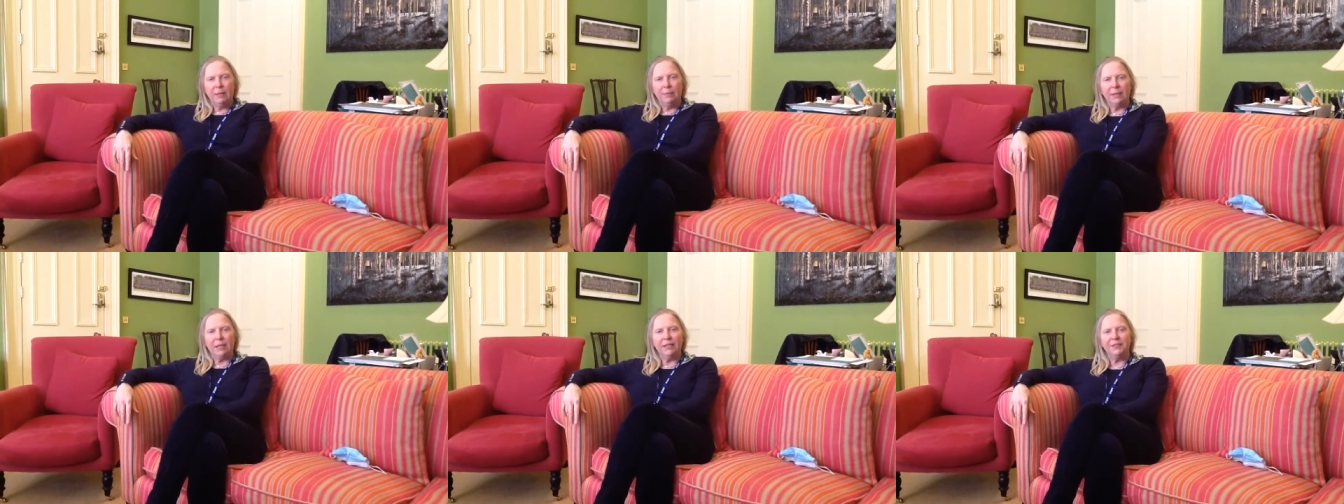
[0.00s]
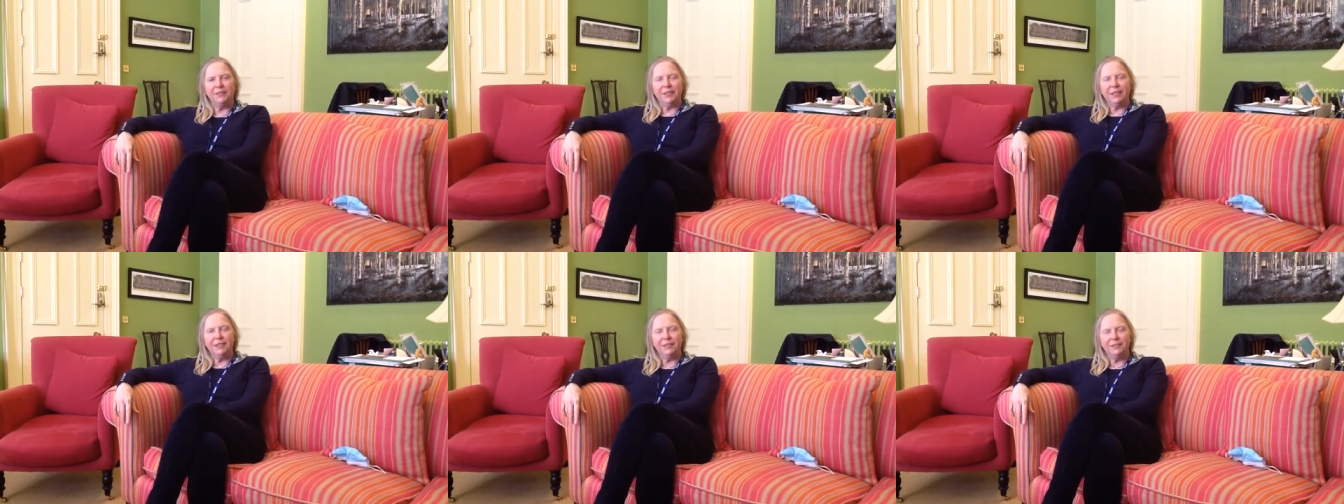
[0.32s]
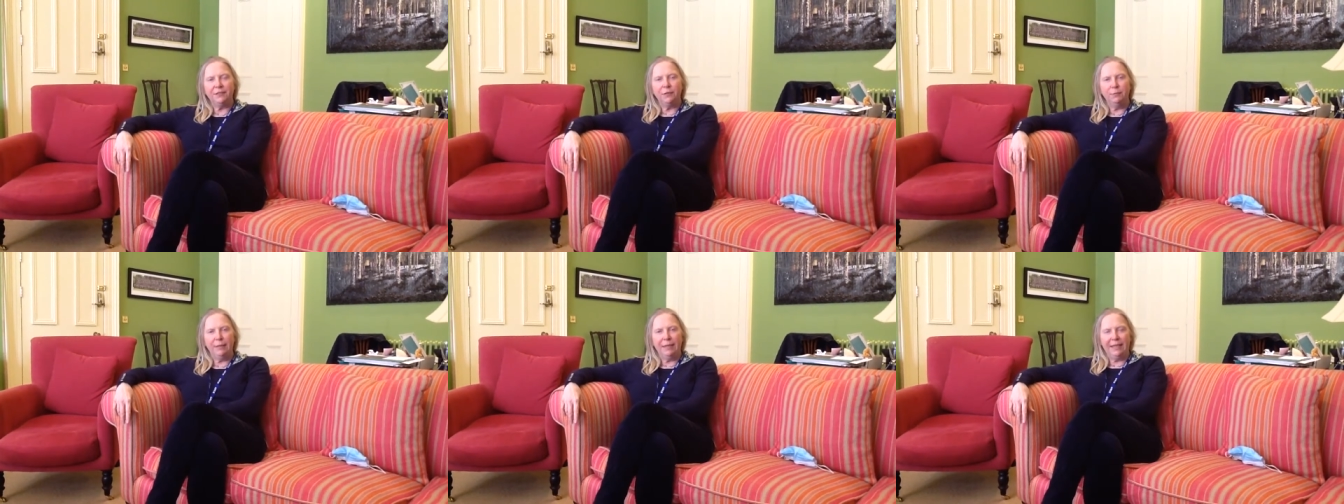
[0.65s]
because this
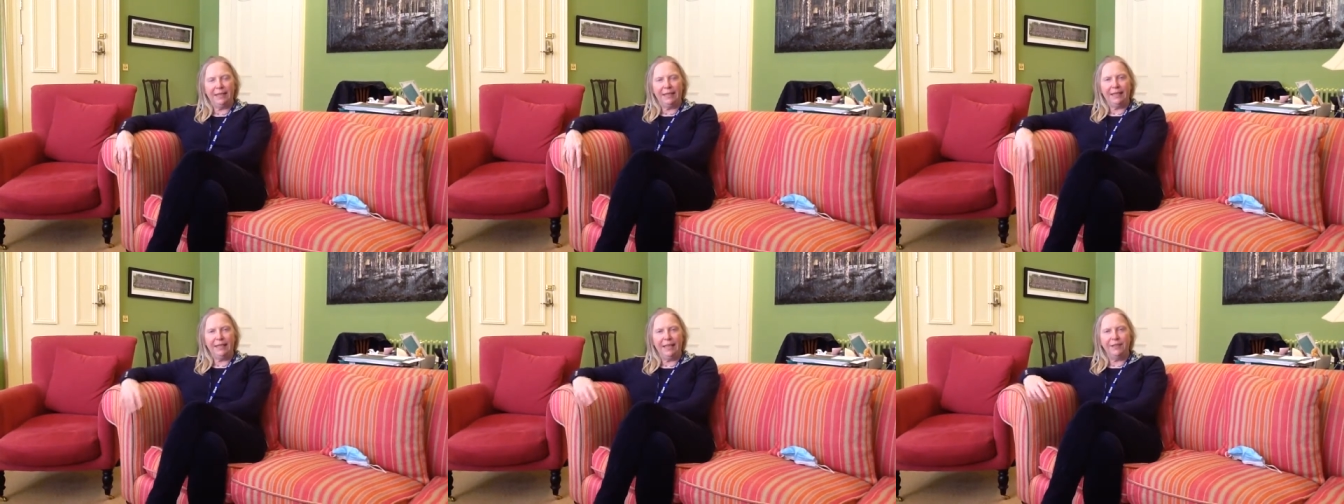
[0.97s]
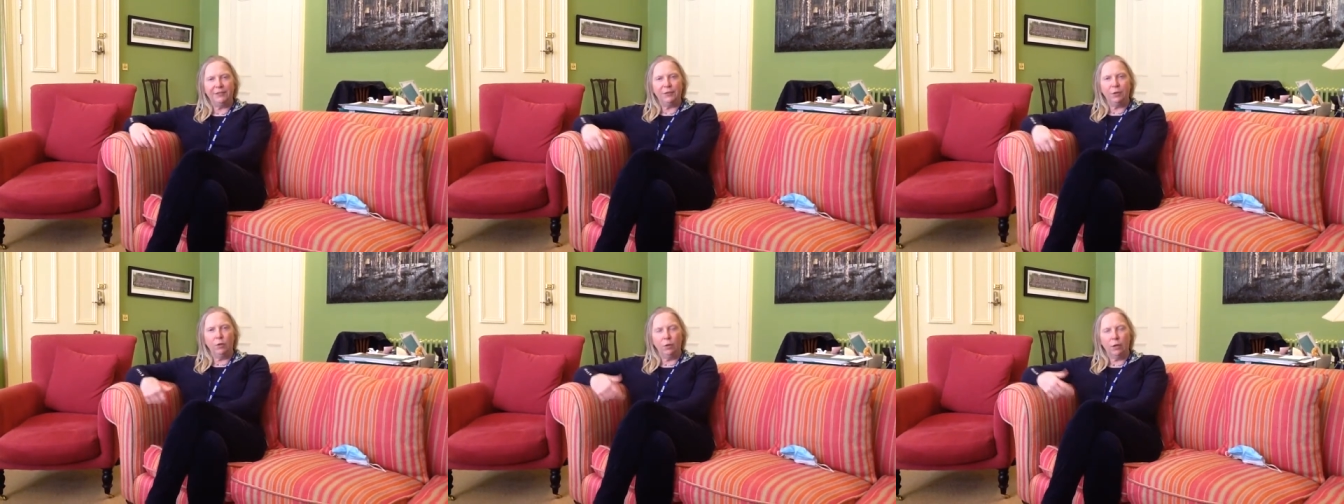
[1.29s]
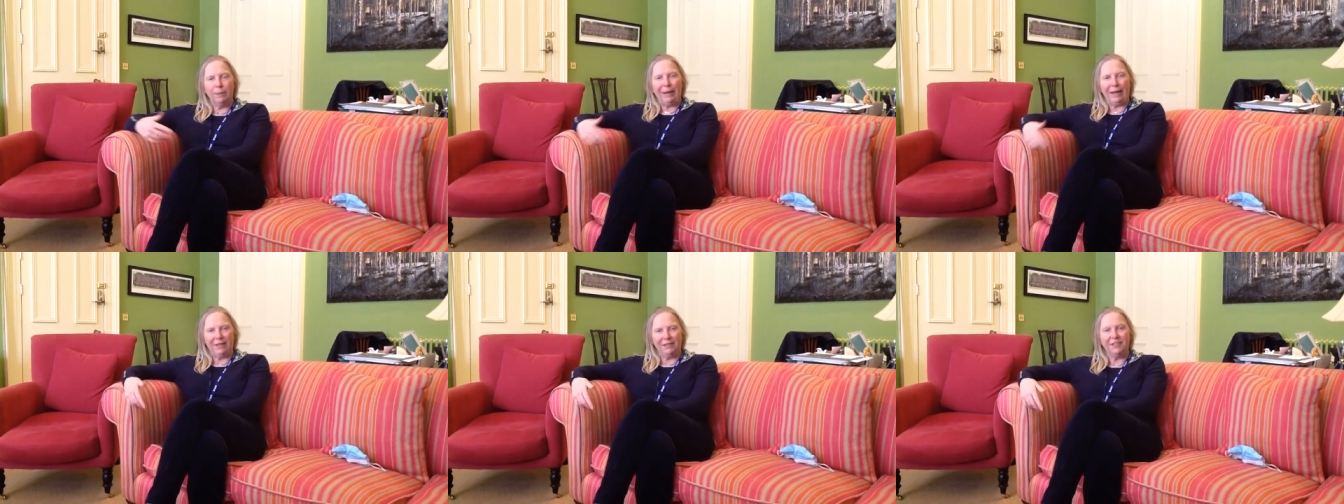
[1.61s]
for me is all
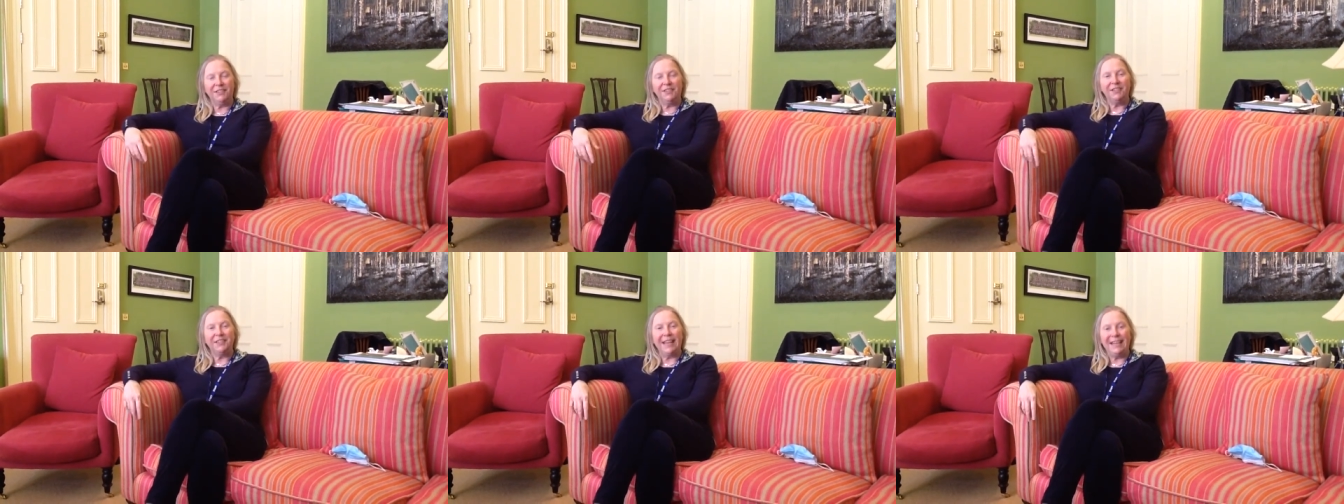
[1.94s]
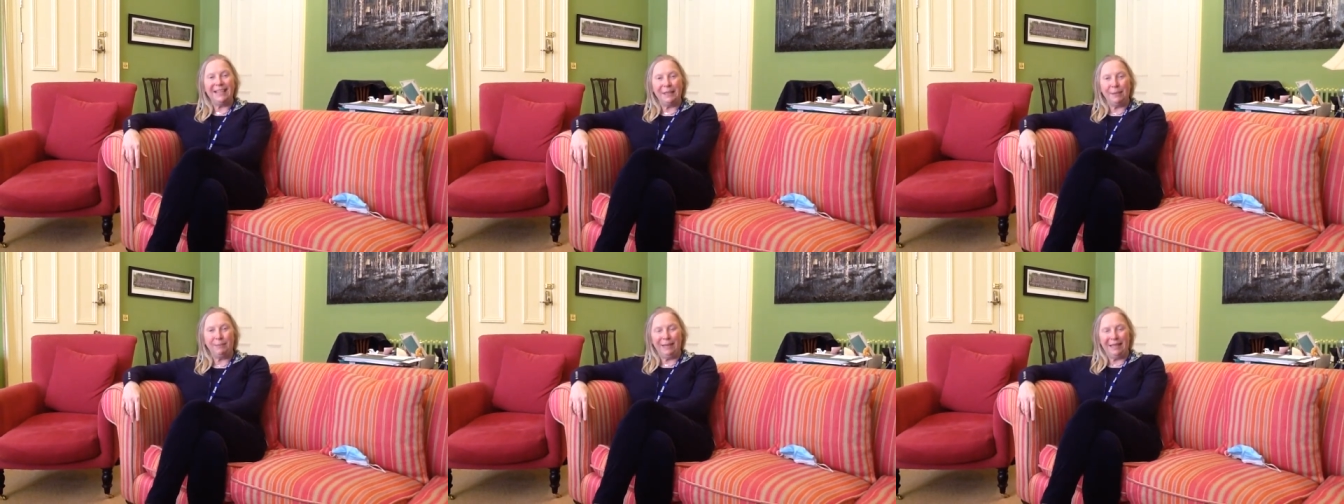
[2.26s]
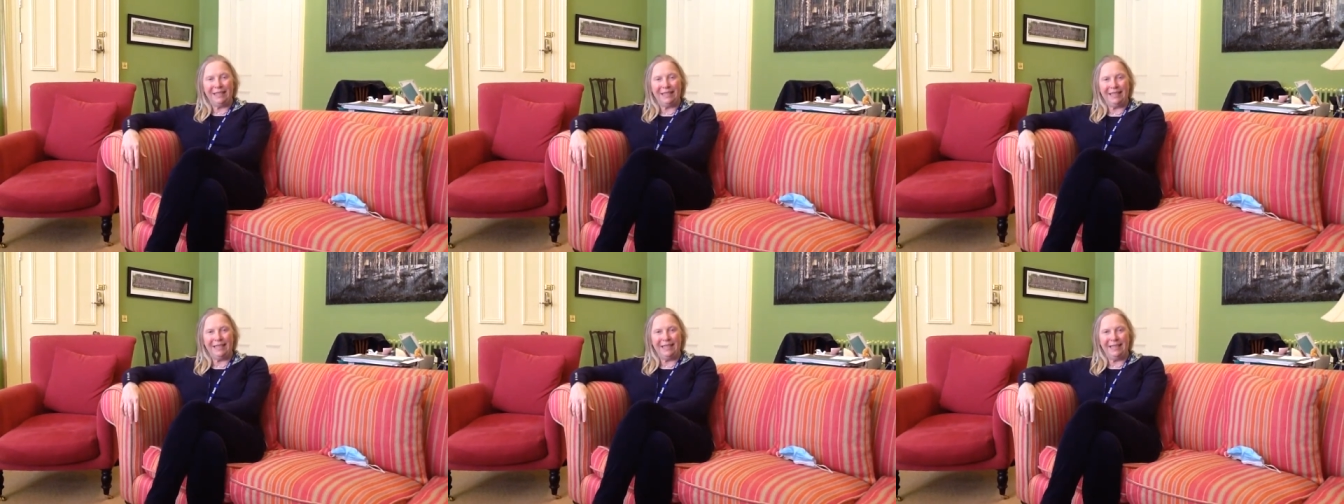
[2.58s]
about
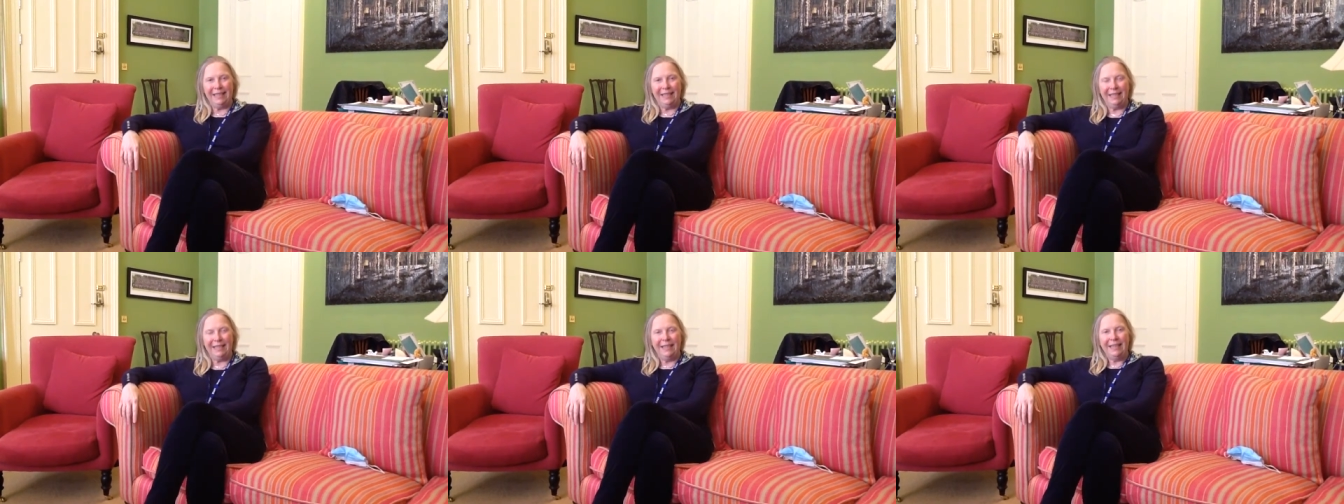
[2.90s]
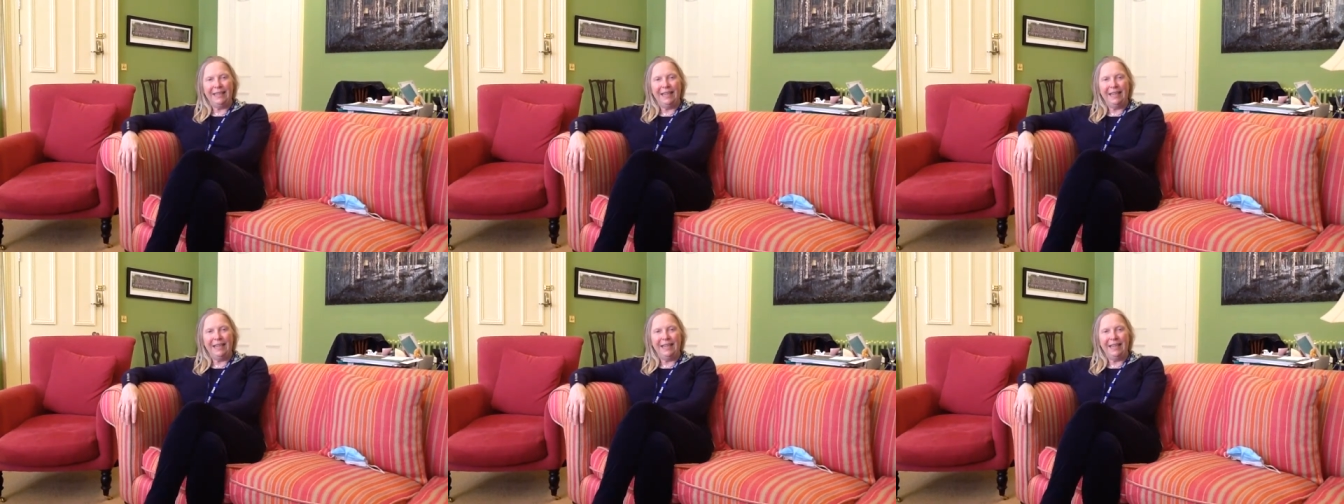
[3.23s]
sustainability,